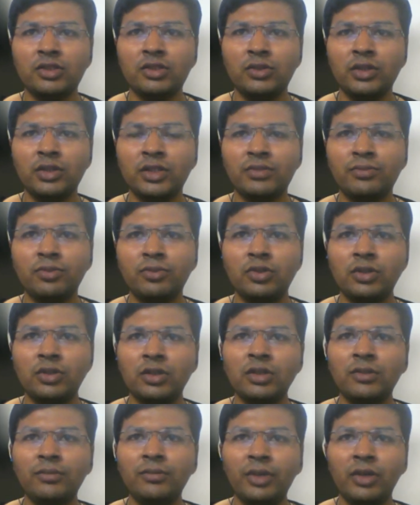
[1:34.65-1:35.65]
so it's
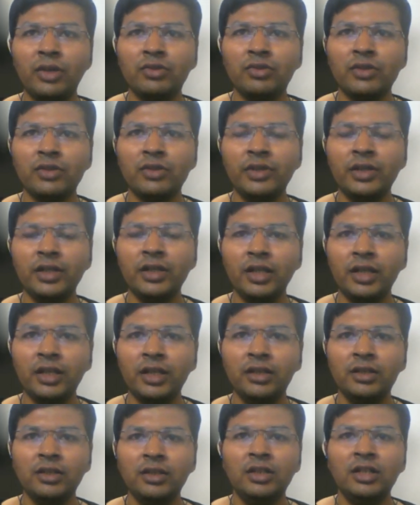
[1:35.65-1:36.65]
more browser
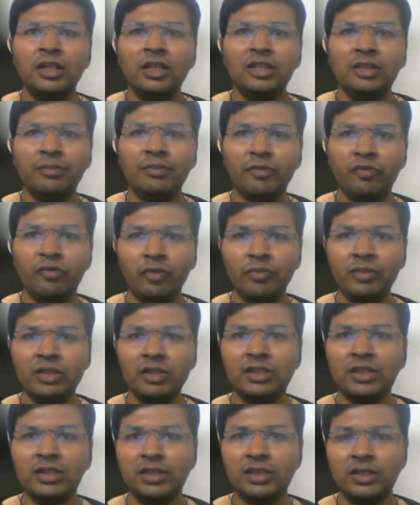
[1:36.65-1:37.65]
friendly. The
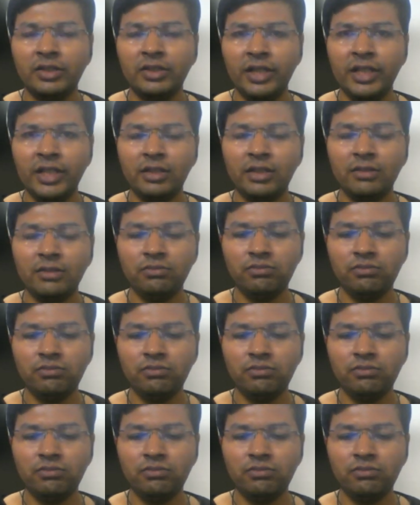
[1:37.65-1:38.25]
performance is great,